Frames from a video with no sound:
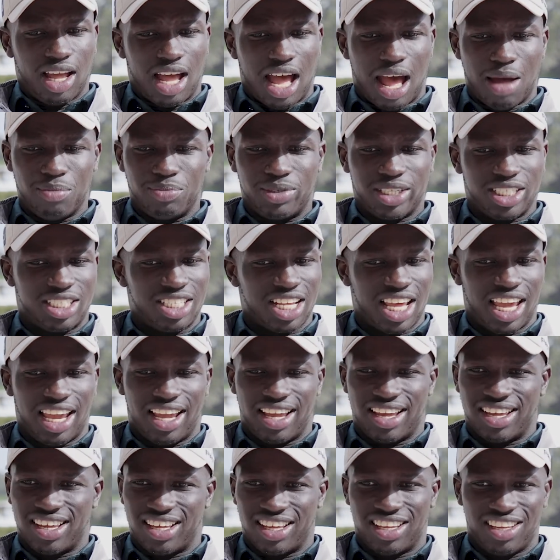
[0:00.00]
I'm just
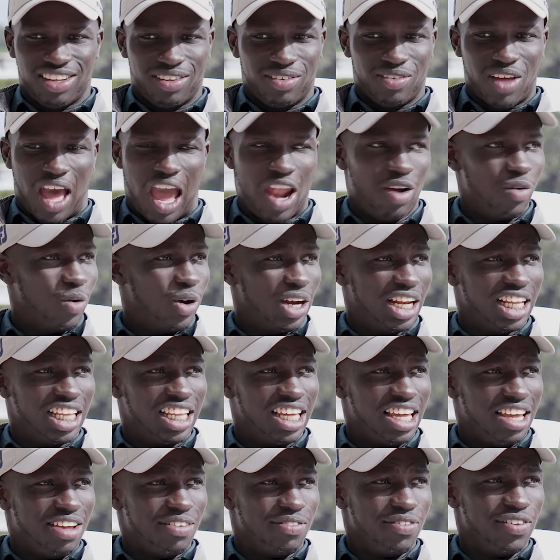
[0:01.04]
like, I don't want to
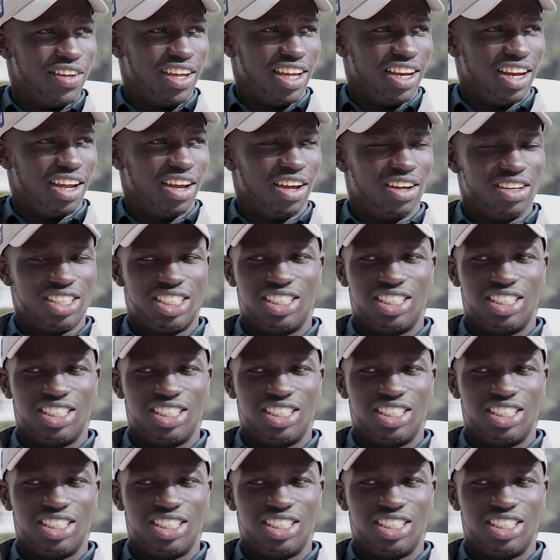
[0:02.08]
leave, you know.